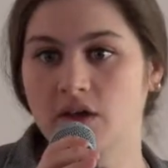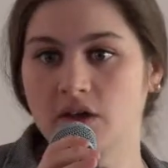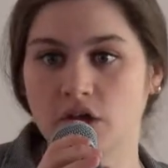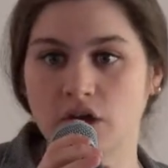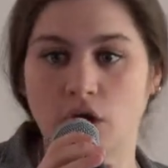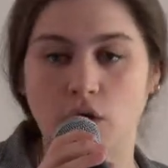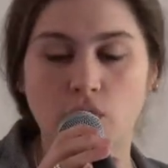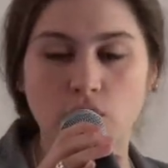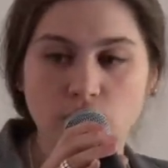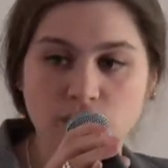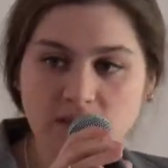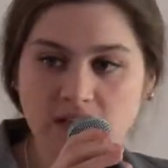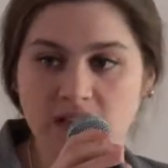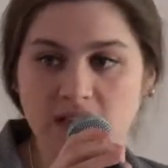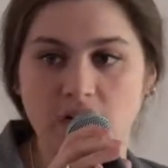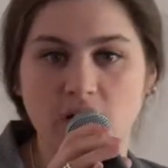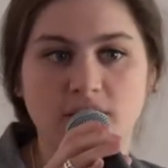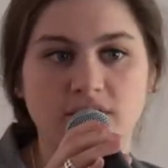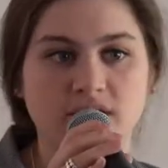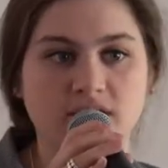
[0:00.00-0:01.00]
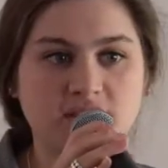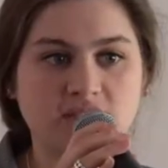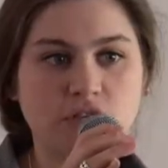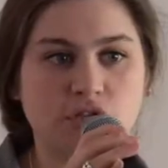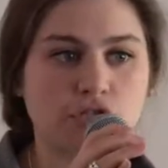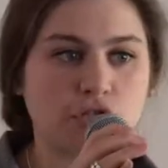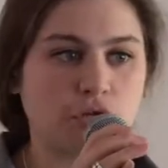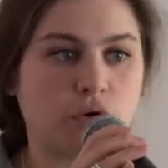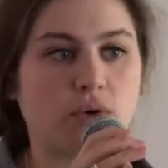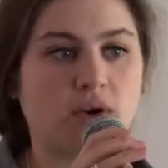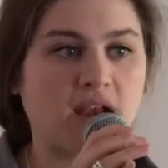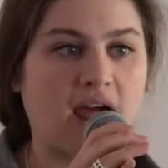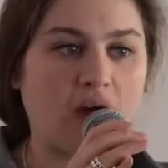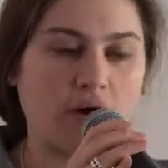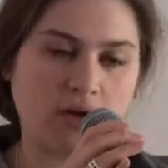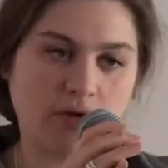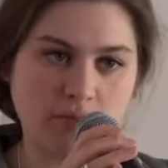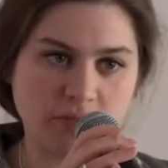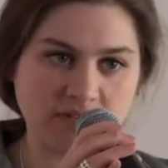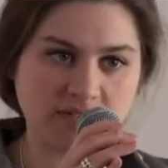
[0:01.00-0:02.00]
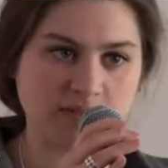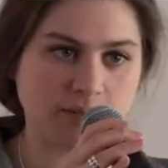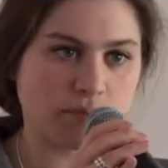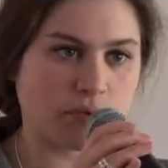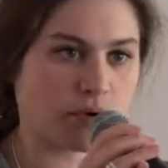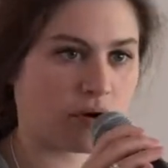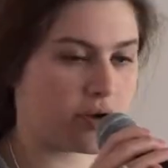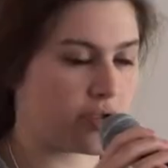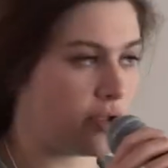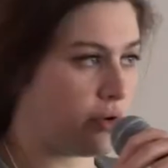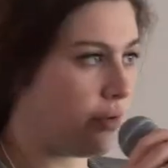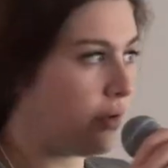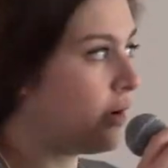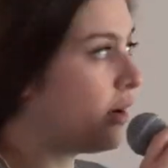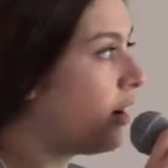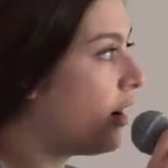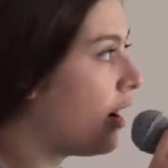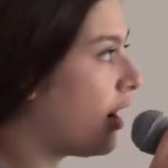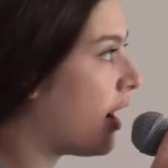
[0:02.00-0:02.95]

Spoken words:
You know, who's leaning on this issue and how can we support you